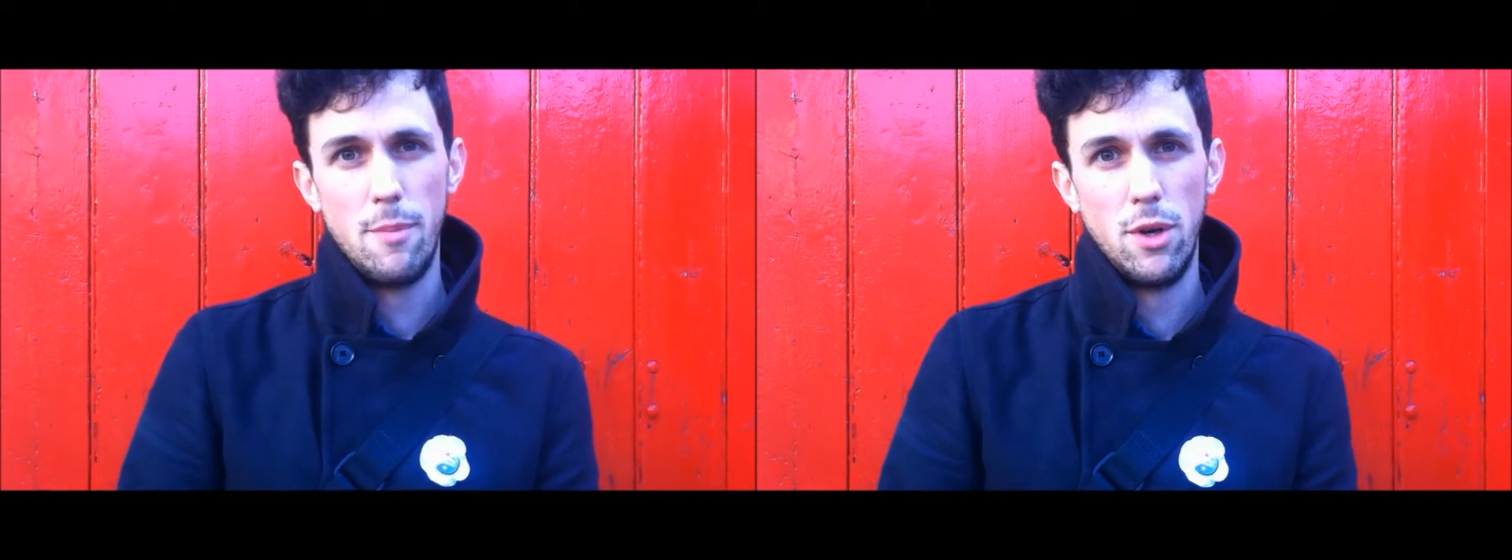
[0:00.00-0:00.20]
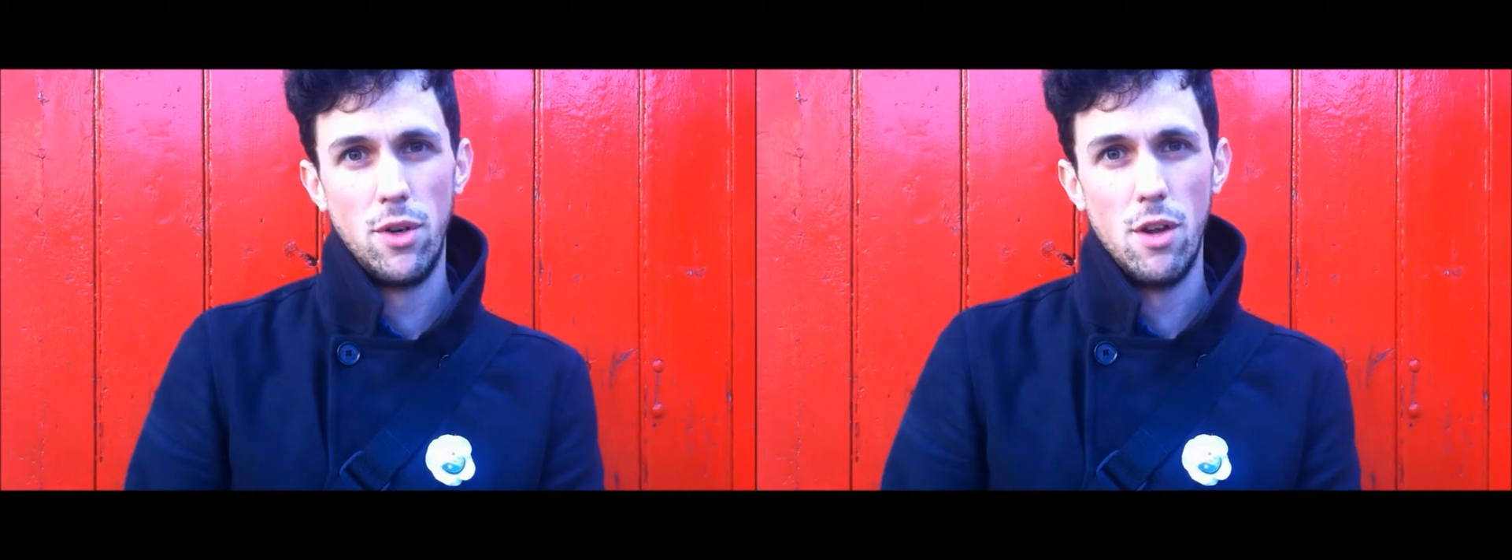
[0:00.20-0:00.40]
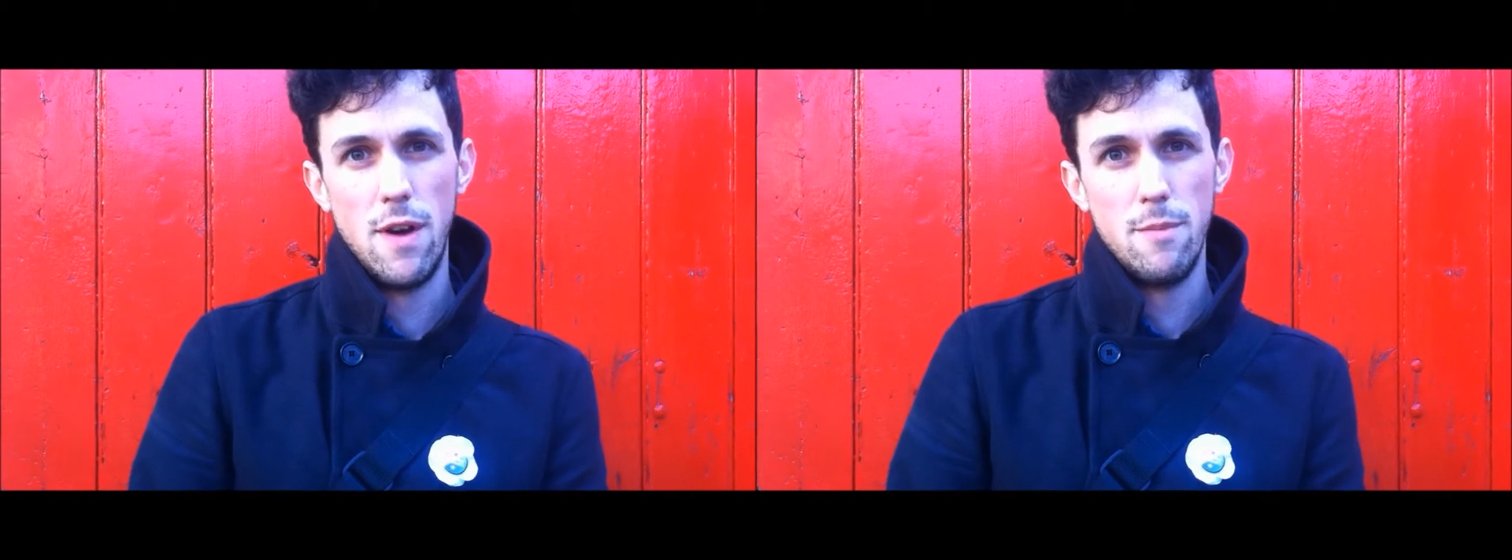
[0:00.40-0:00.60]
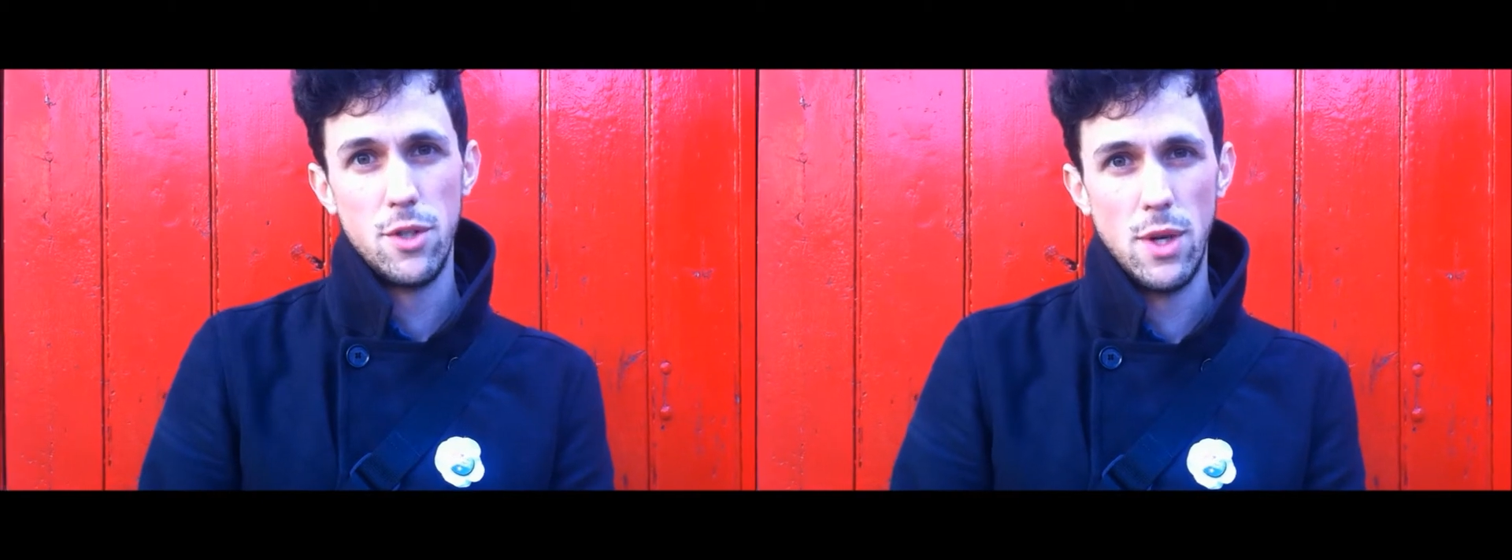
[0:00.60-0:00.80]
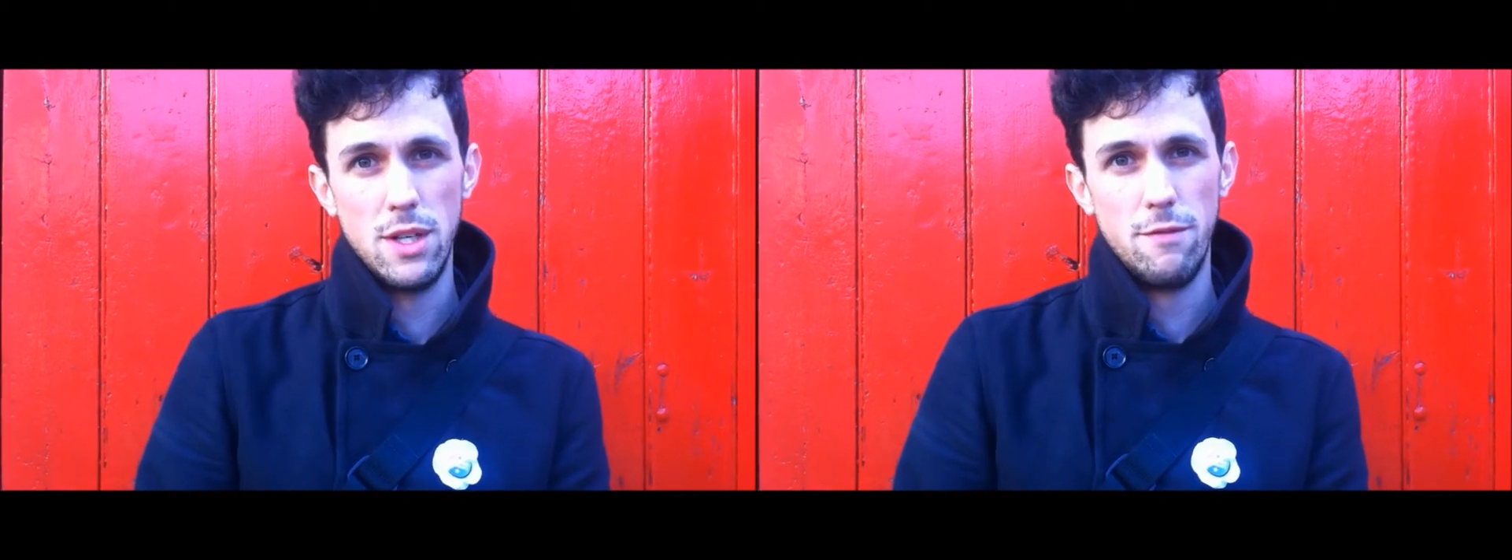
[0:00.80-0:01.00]
happen on
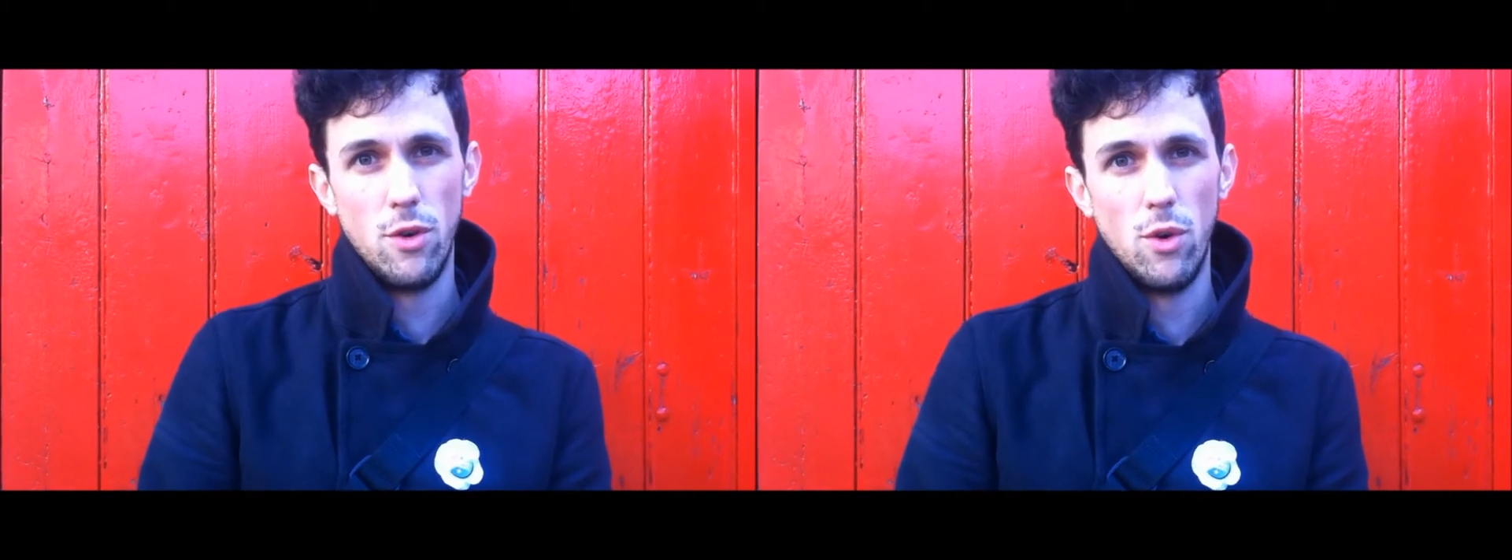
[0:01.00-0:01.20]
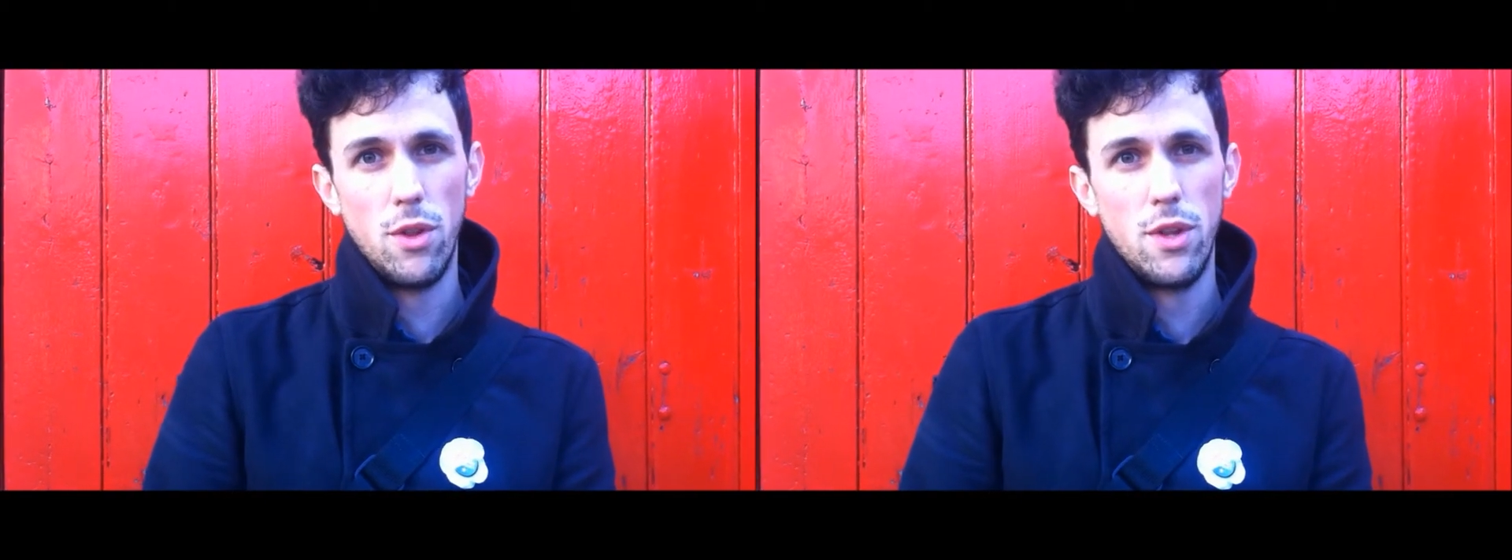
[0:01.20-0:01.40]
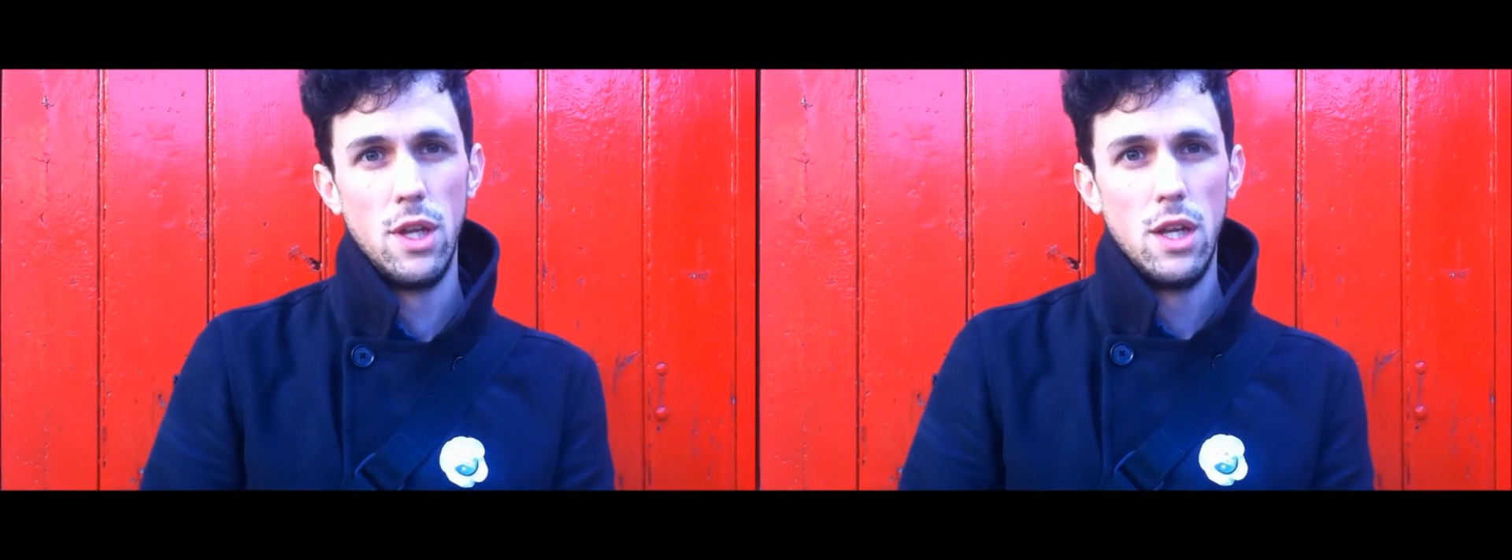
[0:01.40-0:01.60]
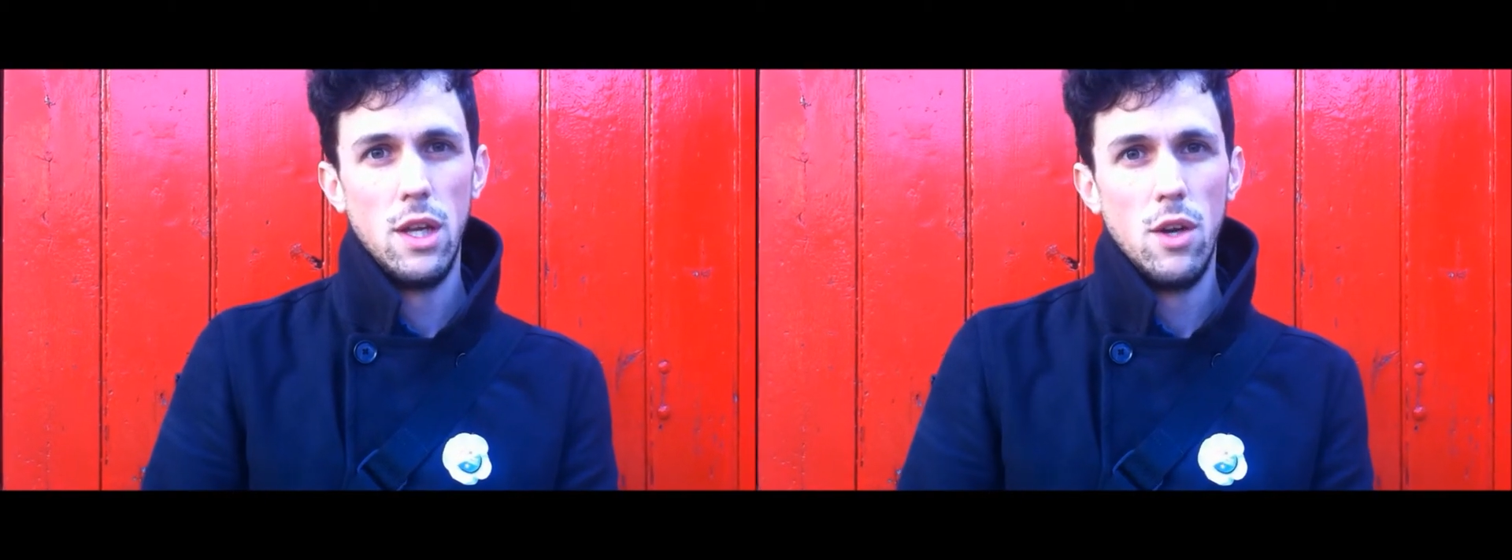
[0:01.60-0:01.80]
November 24th